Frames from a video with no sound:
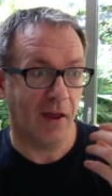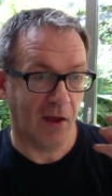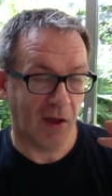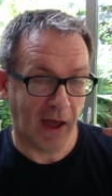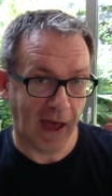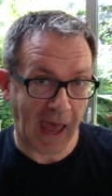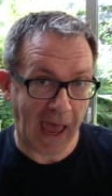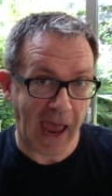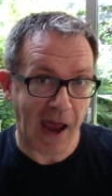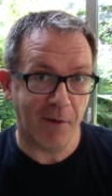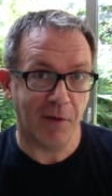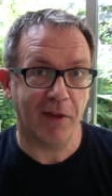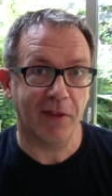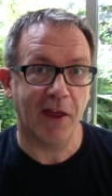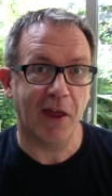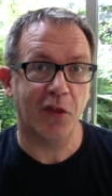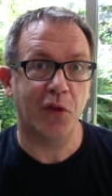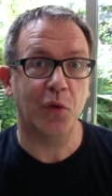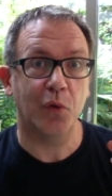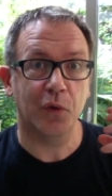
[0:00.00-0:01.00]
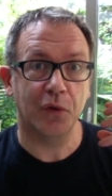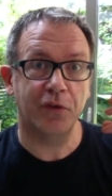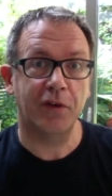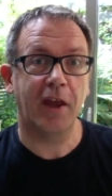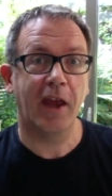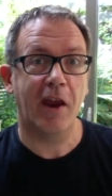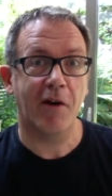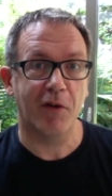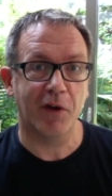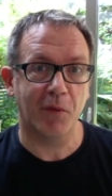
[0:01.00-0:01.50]
airing their thoughts,
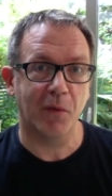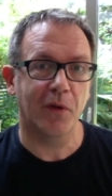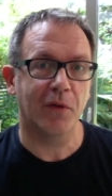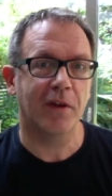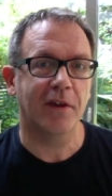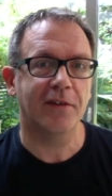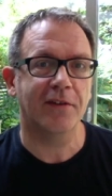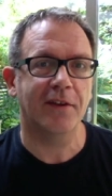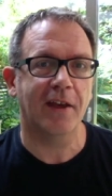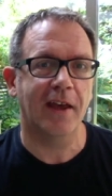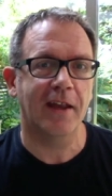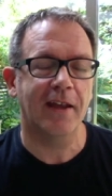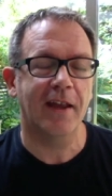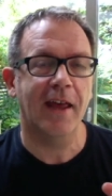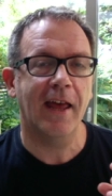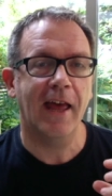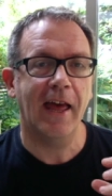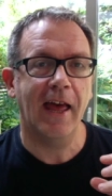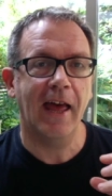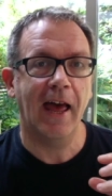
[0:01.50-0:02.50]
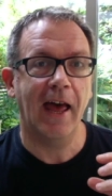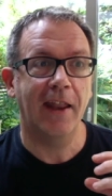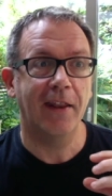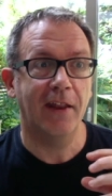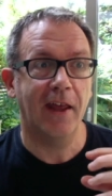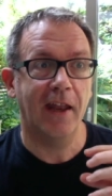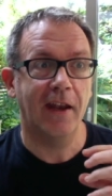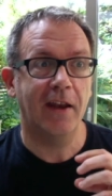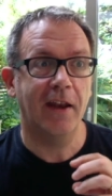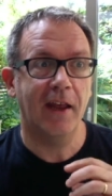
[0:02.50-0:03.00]
hearing what they said, and
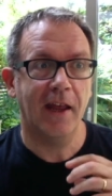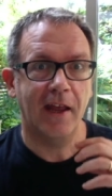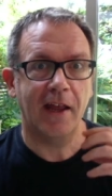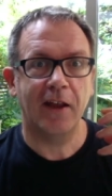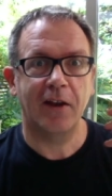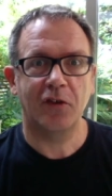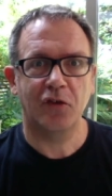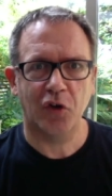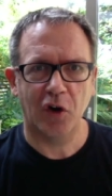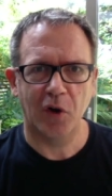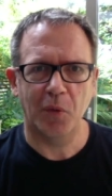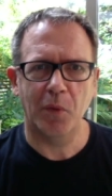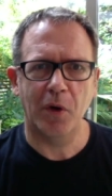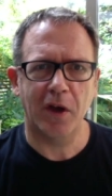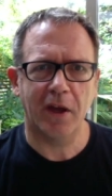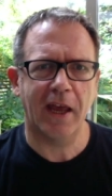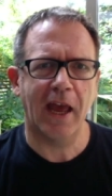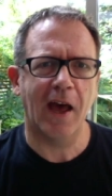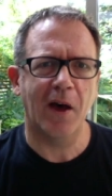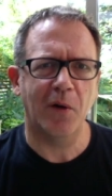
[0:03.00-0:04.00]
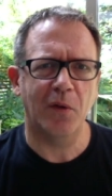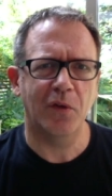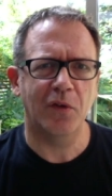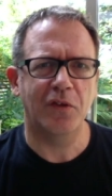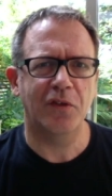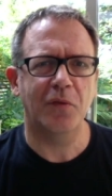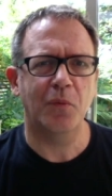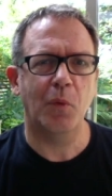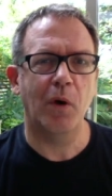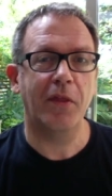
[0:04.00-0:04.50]
then trying to work out
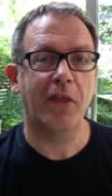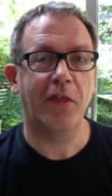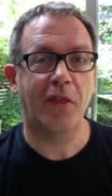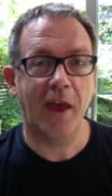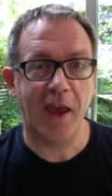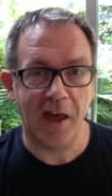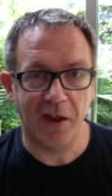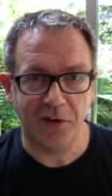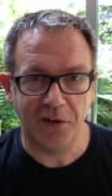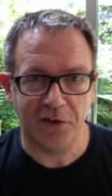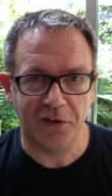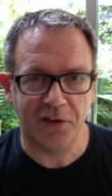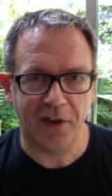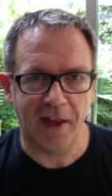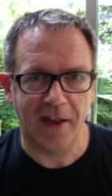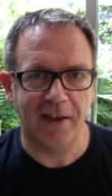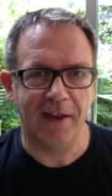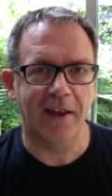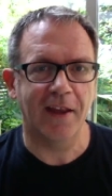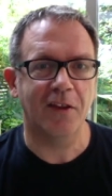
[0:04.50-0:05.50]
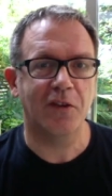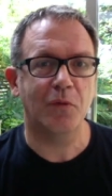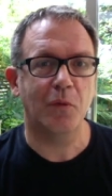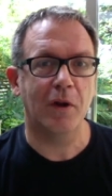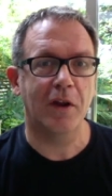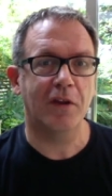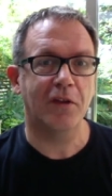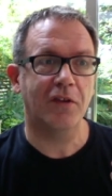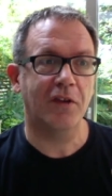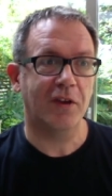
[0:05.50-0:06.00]
whether they understand it as well
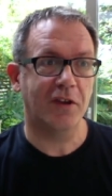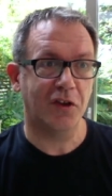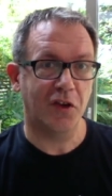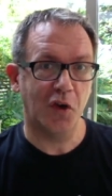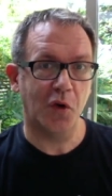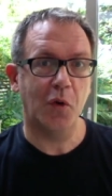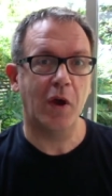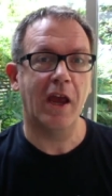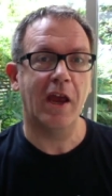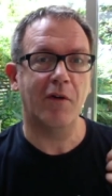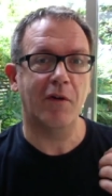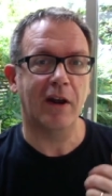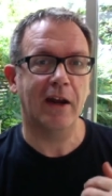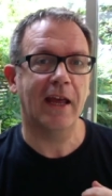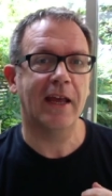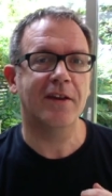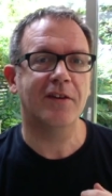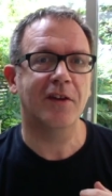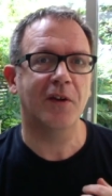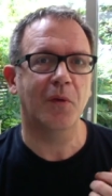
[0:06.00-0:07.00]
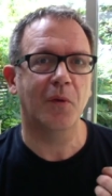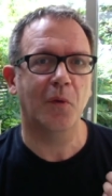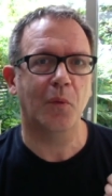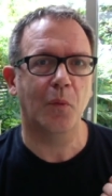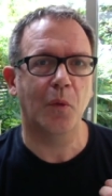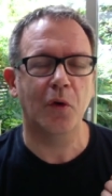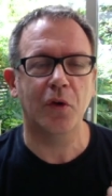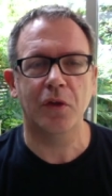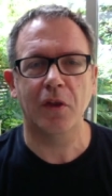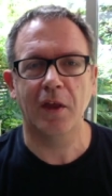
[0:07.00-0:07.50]
as you hearing later
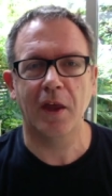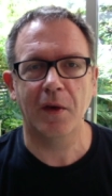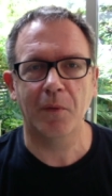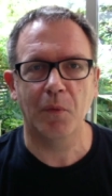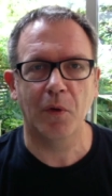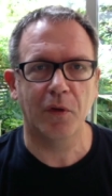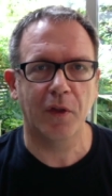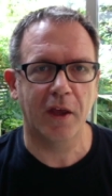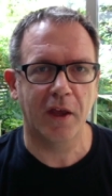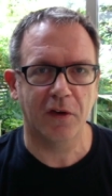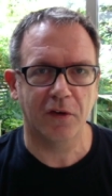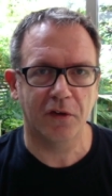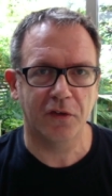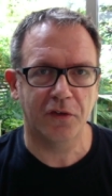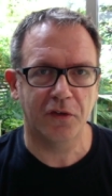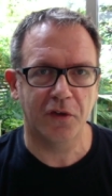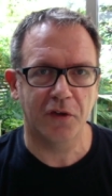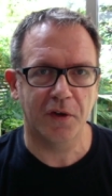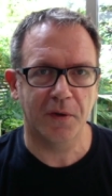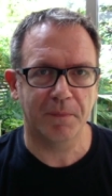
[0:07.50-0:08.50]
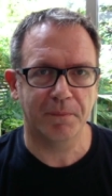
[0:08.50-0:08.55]
what they understood.